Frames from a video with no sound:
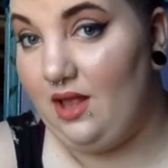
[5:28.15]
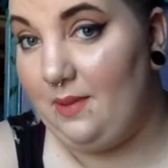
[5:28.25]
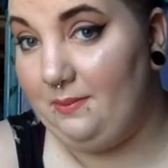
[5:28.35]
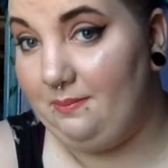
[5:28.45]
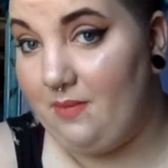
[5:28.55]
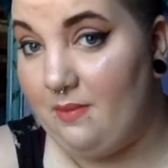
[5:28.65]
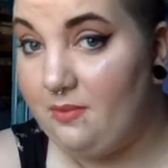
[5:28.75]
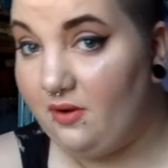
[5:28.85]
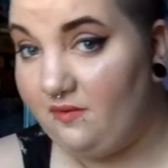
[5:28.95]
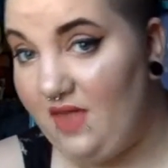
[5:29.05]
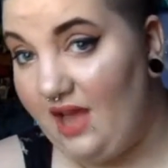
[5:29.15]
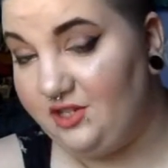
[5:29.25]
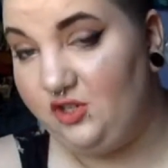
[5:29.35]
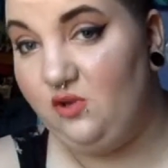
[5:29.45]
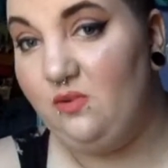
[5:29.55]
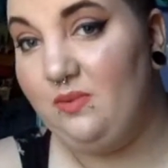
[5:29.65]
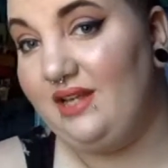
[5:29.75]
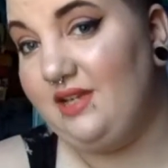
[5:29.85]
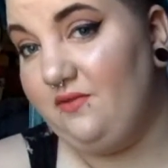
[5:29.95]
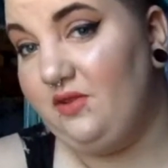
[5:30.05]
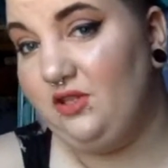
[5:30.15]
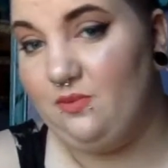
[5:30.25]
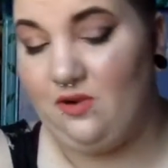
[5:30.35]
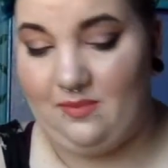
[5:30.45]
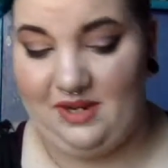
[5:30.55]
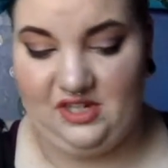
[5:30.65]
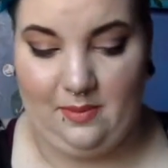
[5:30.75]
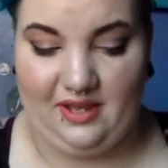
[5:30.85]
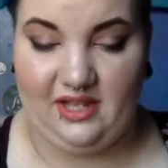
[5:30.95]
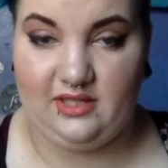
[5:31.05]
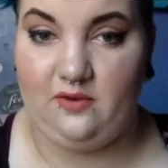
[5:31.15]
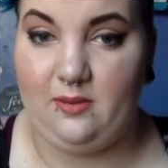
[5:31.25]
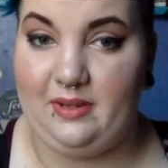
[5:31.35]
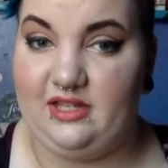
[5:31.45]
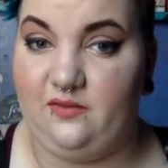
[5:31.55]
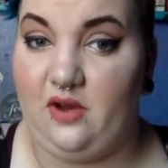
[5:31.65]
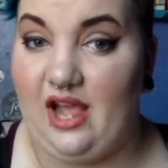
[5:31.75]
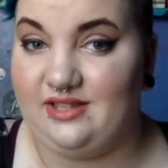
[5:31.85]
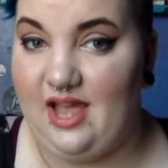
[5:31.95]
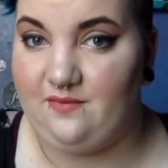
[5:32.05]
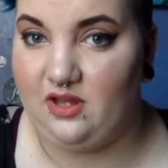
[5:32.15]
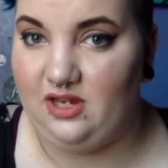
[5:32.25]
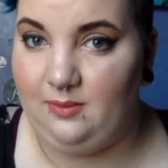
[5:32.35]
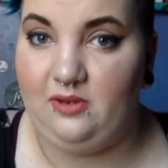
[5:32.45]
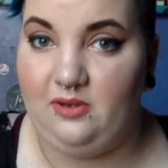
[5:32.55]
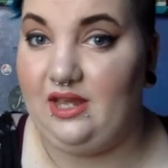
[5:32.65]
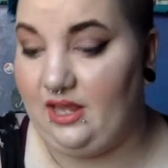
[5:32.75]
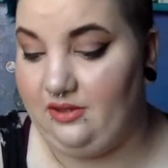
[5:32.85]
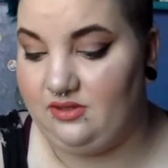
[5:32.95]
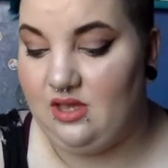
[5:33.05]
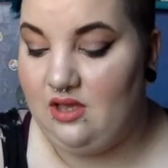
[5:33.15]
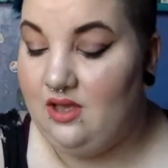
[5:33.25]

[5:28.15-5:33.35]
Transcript: I'm a member of that too, but I definitely do more of my shopping at Sephora because Sephora has Kat Von D Beauty, and I use